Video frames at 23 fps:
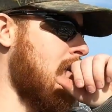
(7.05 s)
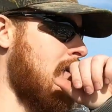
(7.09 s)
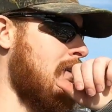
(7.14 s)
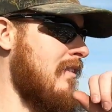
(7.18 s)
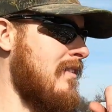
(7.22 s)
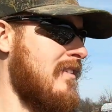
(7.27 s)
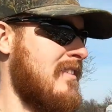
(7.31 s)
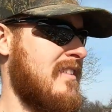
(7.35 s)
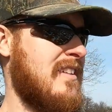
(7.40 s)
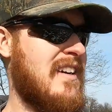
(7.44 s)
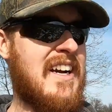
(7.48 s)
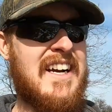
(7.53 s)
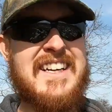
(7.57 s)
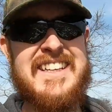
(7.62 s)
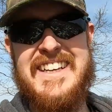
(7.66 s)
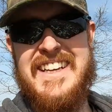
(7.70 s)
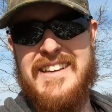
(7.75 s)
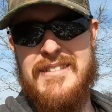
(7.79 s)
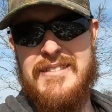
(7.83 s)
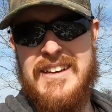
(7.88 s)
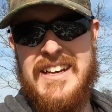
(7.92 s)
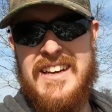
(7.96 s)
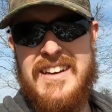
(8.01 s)

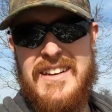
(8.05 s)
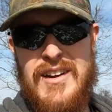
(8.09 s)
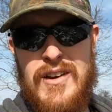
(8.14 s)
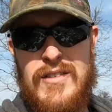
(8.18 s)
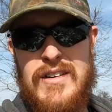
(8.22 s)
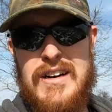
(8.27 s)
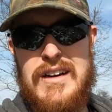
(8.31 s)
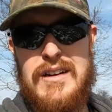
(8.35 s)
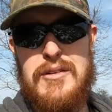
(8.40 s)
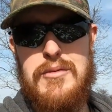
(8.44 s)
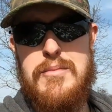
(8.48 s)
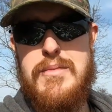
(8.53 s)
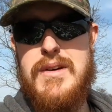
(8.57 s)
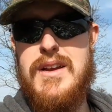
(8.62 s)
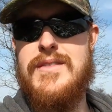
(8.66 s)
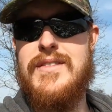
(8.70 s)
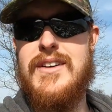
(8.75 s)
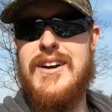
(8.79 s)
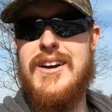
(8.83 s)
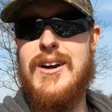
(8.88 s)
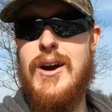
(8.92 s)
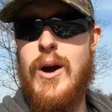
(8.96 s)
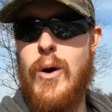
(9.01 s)
I'm getting over a little bit of
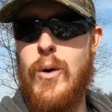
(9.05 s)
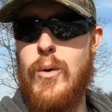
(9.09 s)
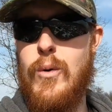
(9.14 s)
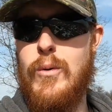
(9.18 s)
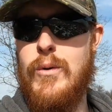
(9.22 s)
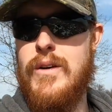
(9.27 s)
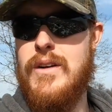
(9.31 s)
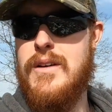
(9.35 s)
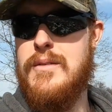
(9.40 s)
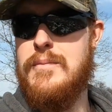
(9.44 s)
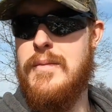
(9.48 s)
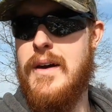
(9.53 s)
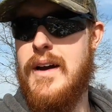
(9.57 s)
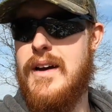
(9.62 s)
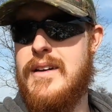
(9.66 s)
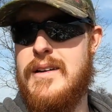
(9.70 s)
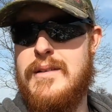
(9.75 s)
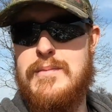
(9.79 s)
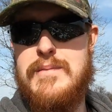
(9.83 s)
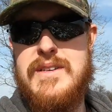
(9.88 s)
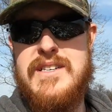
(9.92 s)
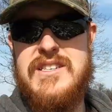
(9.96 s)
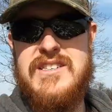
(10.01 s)
a cold. You might
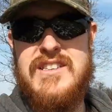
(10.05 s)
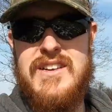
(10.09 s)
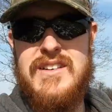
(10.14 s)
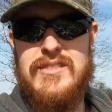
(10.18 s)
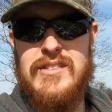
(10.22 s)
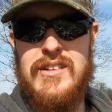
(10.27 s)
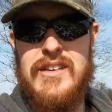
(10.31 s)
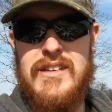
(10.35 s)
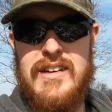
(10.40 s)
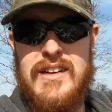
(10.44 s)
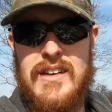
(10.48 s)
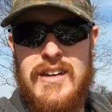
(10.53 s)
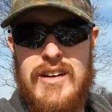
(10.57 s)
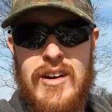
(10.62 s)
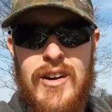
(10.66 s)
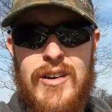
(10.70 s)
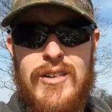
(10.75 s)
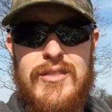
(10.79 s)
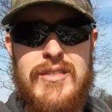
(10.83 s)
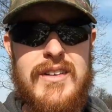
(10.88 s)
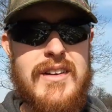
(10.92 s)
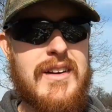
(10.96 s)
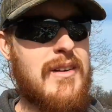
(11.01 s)
hear me sniffling and
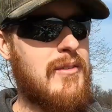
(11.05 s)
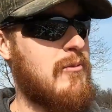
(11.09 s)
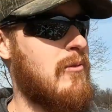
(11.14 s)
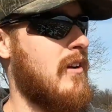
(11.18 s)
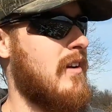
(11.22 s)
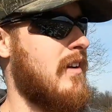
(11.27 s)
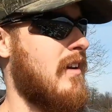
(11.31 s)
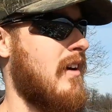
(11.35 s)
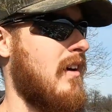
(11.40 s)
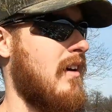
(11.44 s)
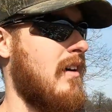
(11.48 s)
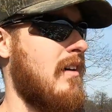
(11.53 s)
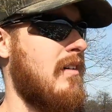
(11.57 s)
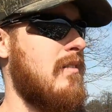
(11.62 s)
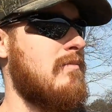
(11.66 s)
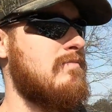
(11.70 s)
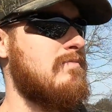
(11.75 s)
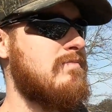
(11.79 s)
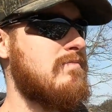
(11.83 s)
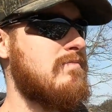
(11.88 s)
coughing and whatnot.